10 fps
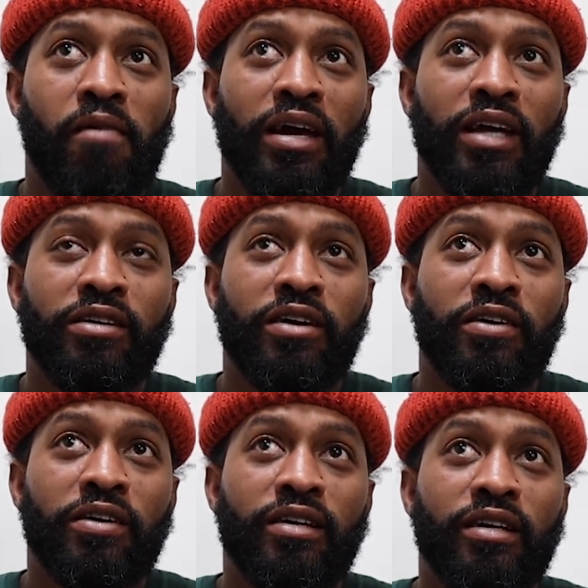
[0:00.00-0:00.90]
in
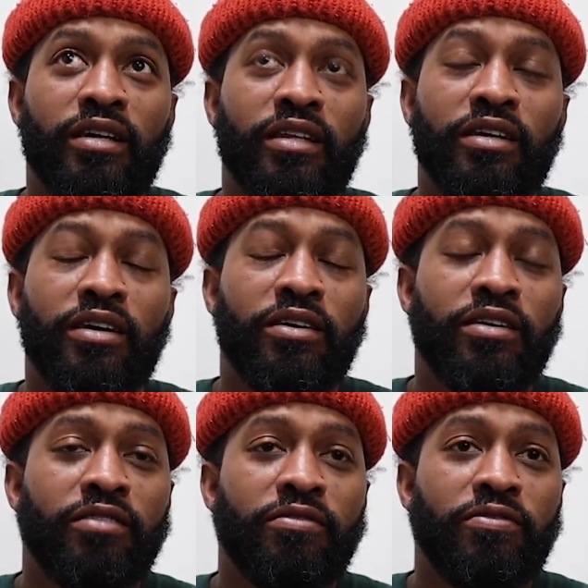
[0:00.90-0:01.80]
the current